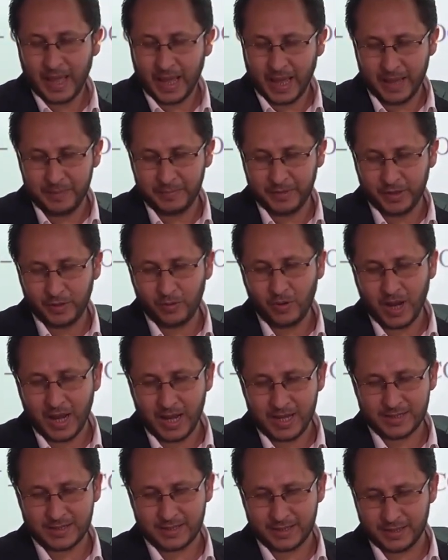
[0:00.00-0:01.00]
amino
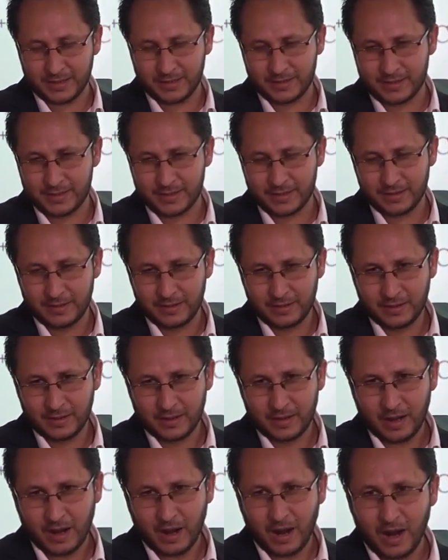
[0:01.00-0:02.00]
acids
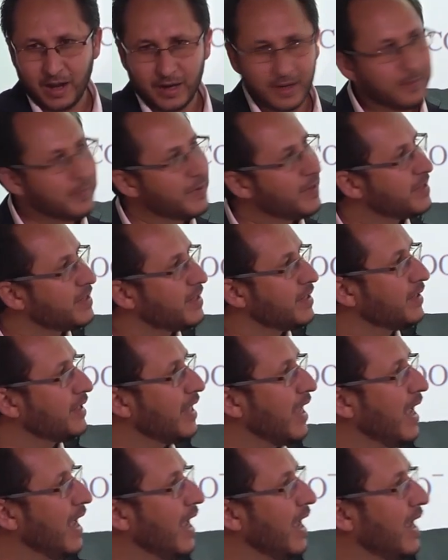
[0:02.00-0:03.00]
are present
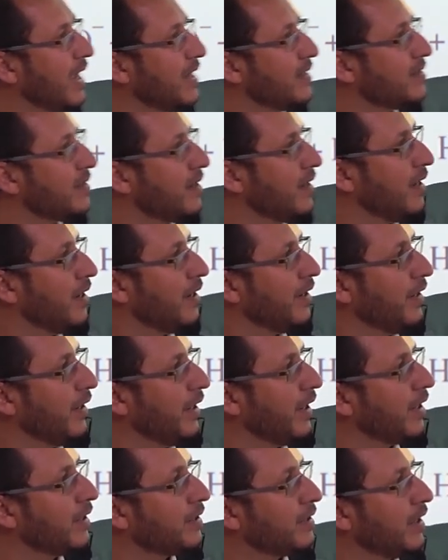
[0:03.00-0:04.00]
as
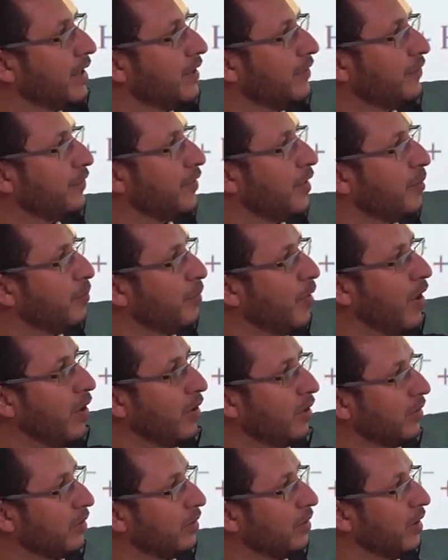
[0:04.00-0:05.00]
negative
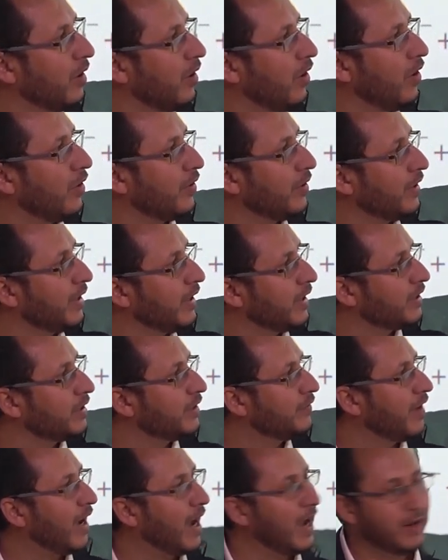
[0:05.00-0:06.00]
pole or
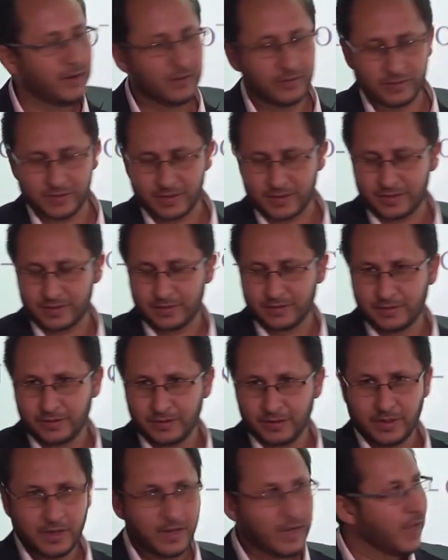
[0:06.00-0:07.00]
negative ions.
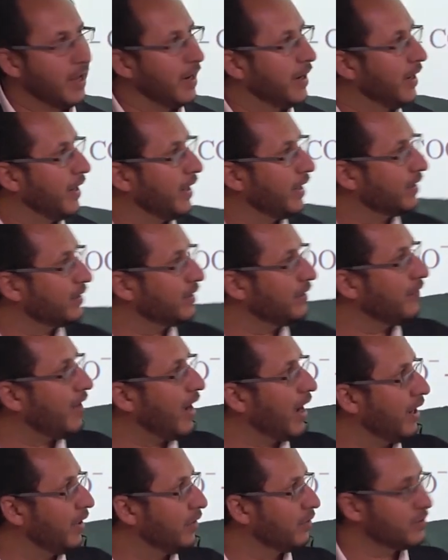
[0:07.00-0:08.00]
Negative
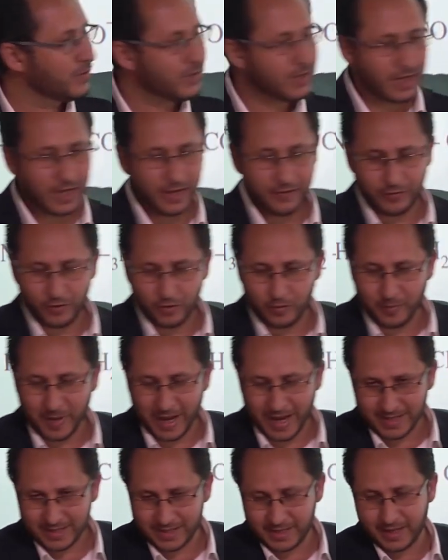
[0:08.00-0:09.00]
ions, if you
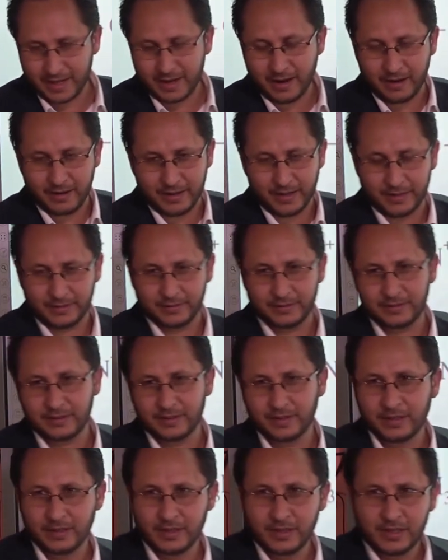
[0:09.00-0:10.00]
pass the current,
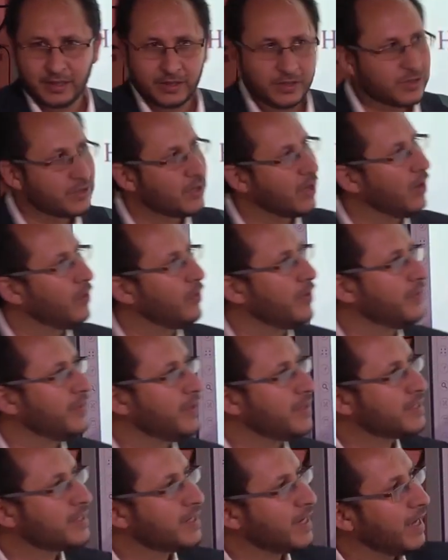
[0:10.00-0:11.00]
so in
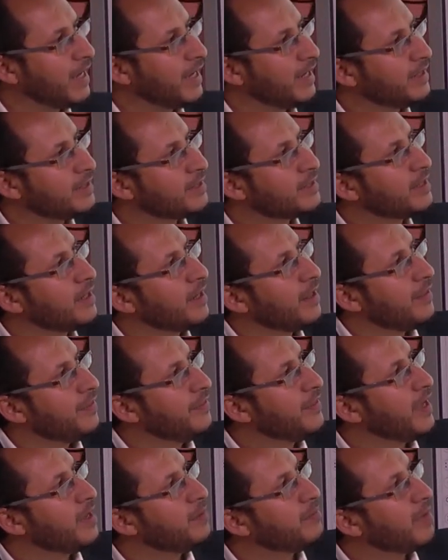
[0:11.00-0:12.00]
this case, they